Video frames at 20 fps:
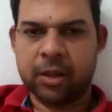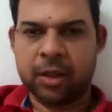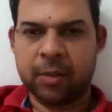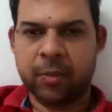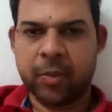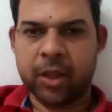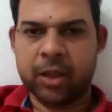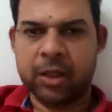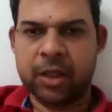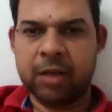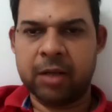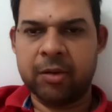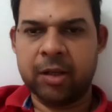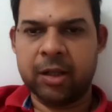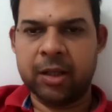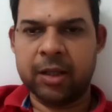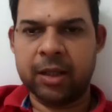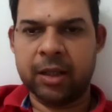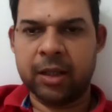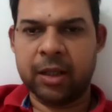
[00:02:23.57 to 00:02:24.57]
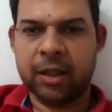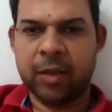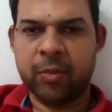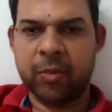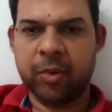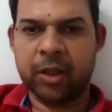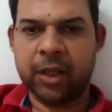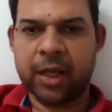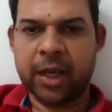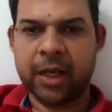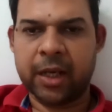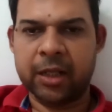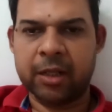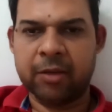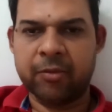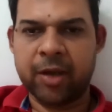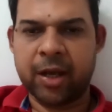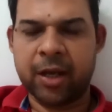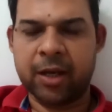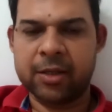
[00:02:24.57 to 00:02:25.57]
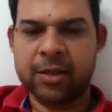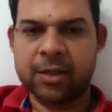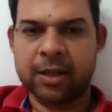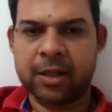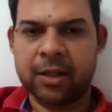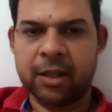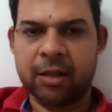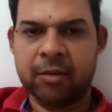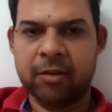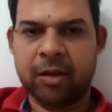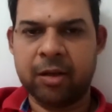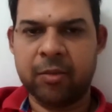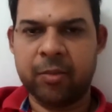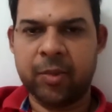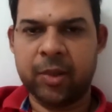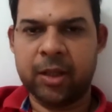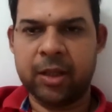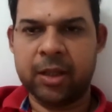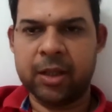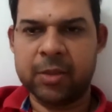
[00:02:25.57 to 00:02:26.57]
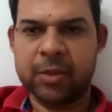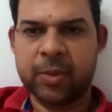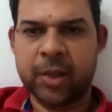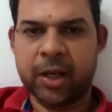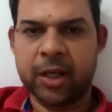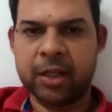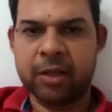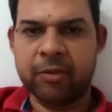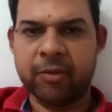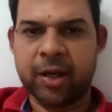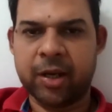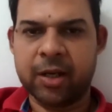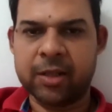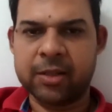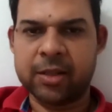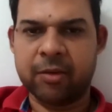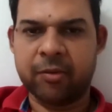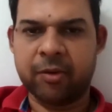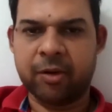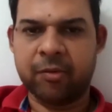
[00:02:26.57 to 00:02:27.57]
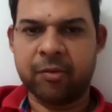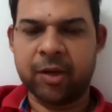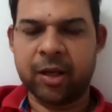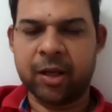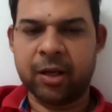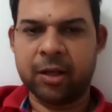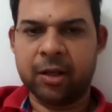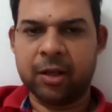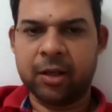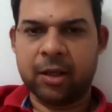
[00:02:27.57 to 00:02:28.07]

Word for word: but they will eh, keep on carrying the virus and they will be spreading the virus everywhere